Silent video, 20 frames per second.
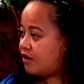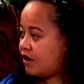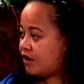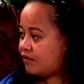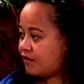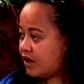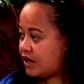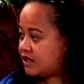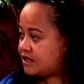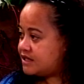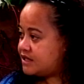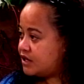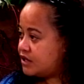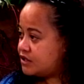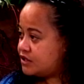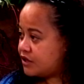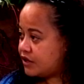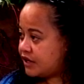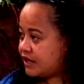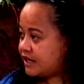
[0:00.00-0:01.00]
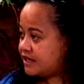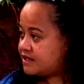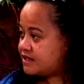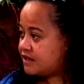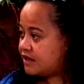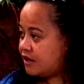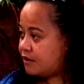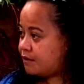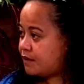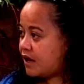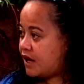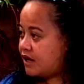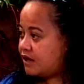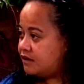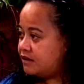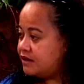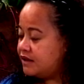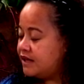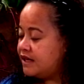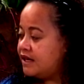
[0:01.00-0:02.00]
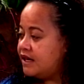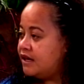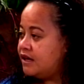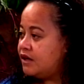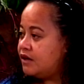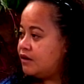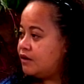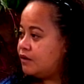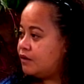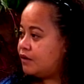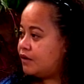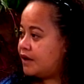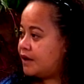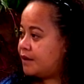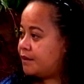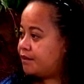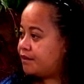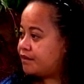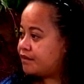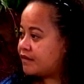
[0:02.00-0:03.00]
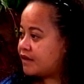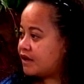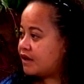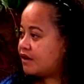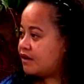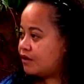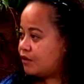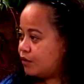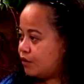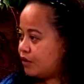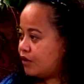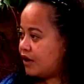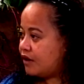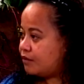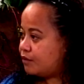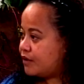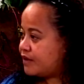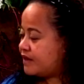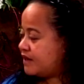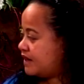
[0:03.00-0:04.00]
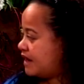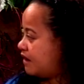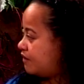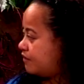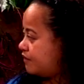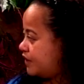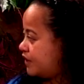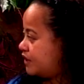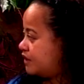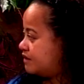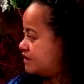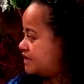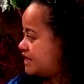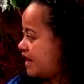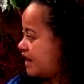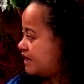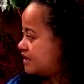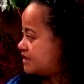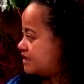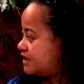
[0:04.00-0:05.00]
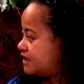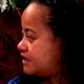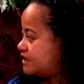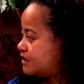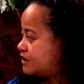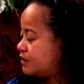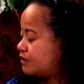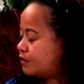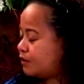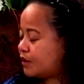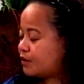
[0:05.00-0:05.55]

volunteer attorneys to help out who are within that field of taxes, who work